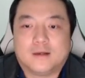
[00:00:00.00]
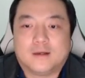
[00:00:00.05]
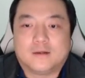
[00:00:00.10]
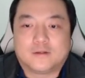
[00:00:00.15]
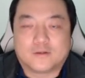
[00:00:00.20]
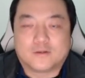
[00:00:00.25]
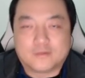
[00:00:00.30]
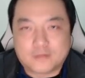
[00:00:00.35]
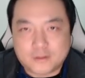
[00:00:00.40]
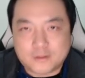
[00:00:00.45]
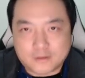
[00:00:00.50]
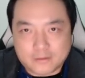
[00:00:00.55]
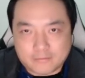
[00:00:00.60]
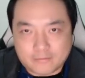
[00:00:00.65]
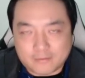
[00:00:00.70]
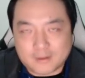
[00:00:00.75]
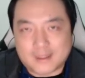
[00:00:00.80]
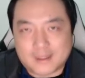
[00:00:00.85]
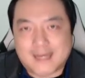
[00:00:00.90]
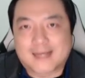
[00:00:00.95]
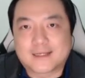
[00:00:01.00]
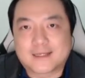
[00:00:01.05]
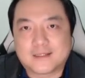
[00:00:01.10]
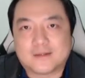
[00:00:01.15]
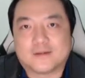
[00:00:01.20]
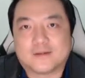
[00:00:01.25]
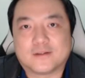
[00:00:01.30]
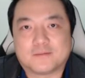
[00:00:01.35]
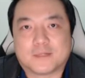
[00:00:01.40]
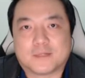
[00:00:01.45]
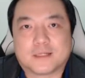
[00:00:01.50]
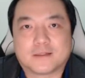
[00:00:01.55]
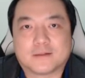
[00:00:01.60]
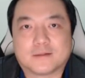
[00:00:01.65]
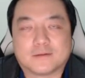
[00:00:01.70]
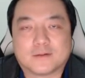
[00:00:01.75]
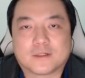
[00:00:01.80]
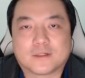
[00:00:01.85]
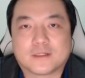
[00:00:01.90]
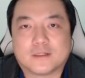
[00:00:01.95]
to sort of relax those
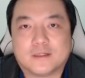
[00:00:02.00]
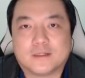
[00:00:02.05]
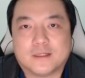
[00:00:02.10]
muscles,